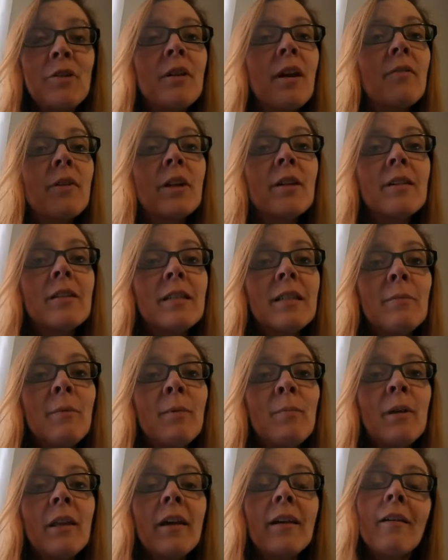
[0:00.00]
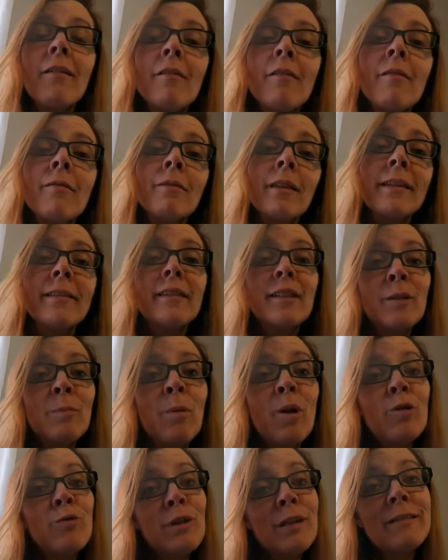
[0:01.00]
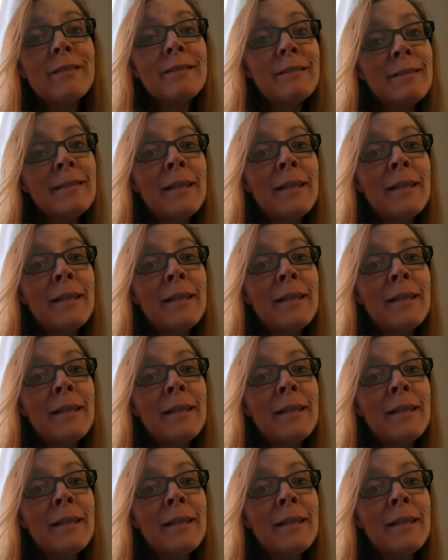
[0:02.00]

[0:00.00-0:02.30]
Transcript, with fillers: You're never gonna see me be like, oh, let's explode this and